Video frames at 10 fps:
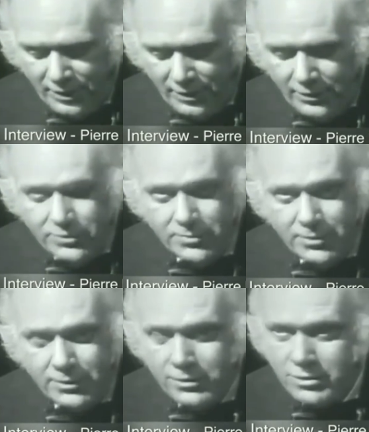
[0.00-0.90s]
there's a pretty
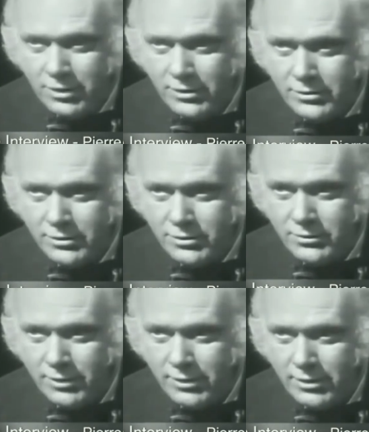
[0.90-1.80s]
good chance that you'll
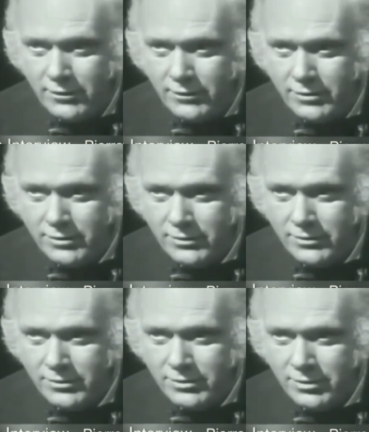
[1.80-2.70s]
get a TV series
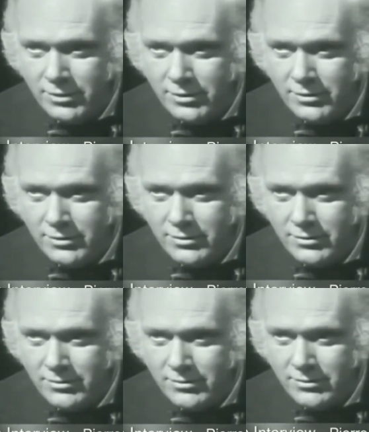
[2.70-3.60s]
in the States
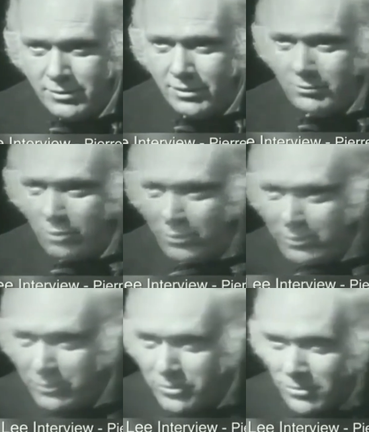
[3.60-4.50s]
called The
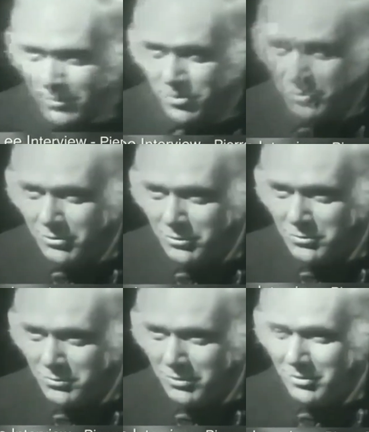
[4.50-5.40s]
Warriors, in which you use
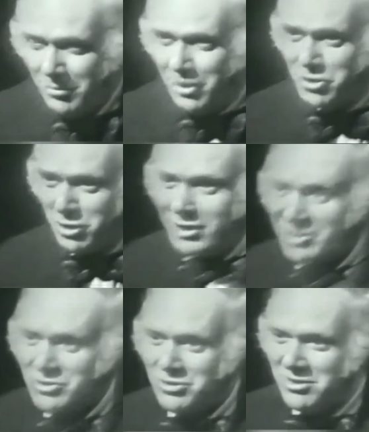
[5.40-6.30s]
what, the martial
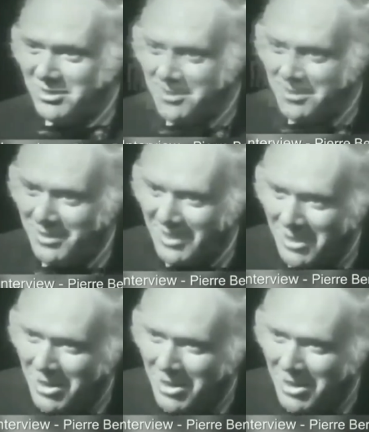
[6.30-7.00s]
arts in a